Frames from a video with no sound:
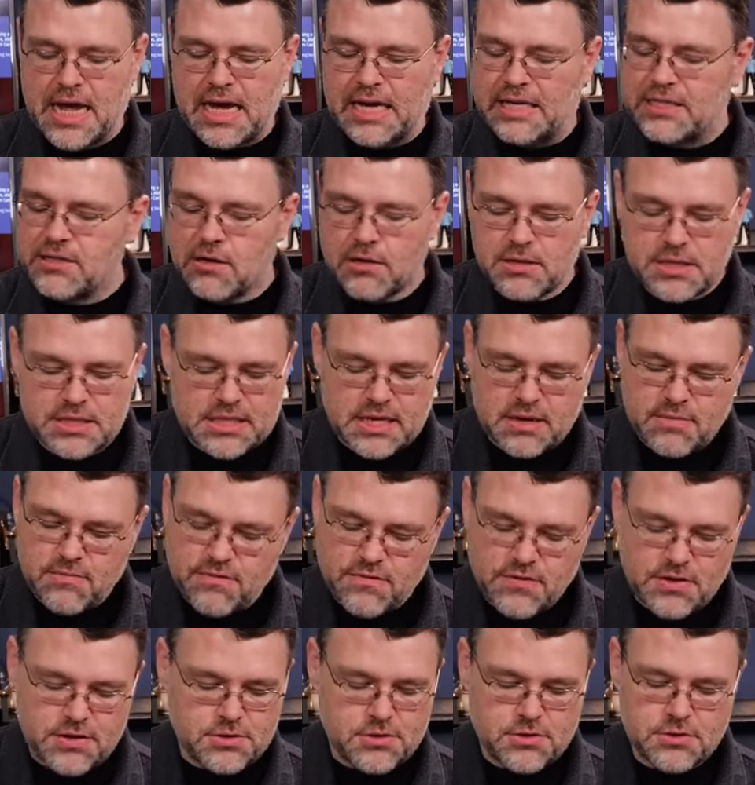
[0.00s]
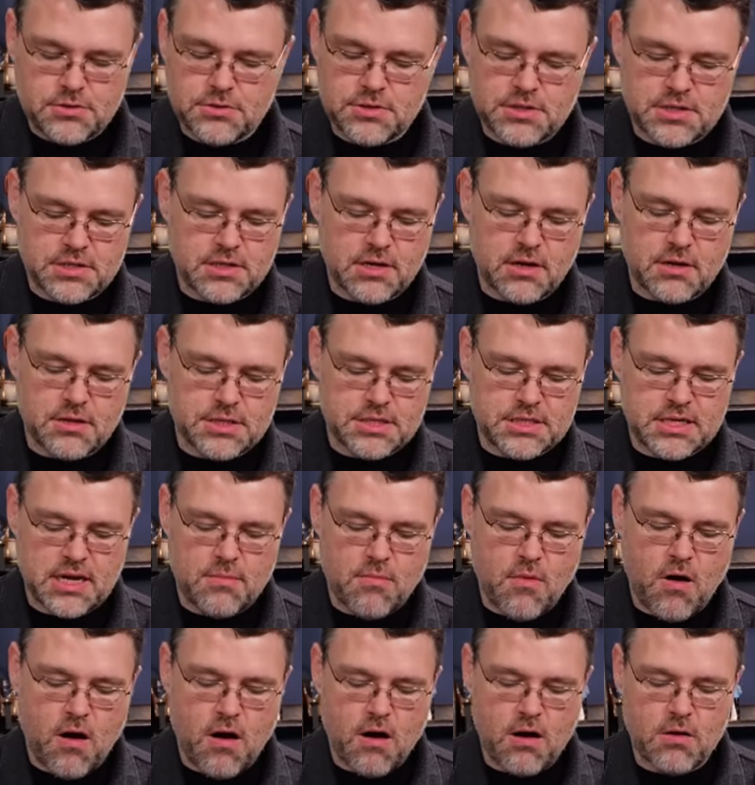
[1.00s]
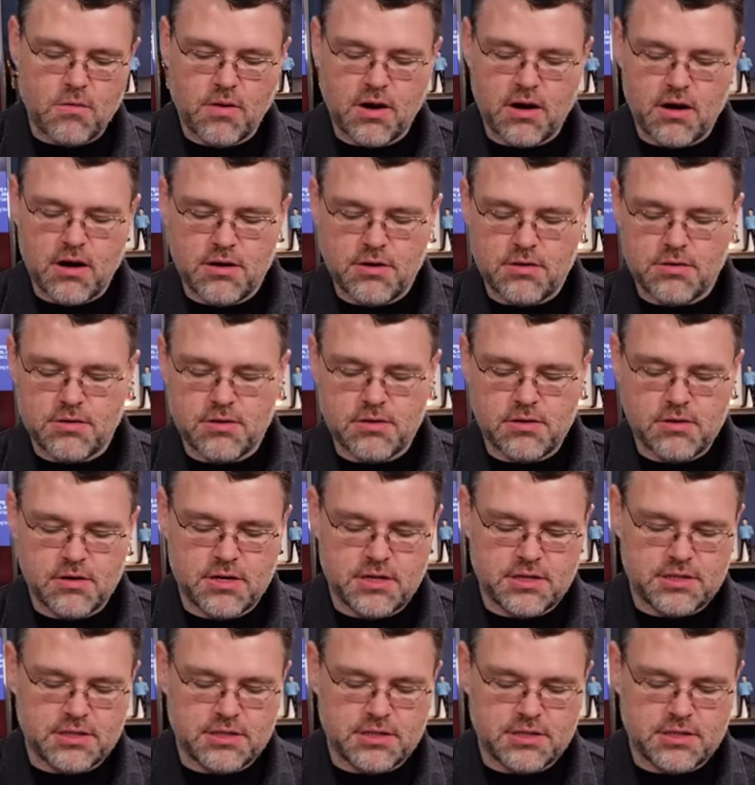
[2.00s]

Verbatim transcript: It's all the same features, it's all the same hardware under the hood,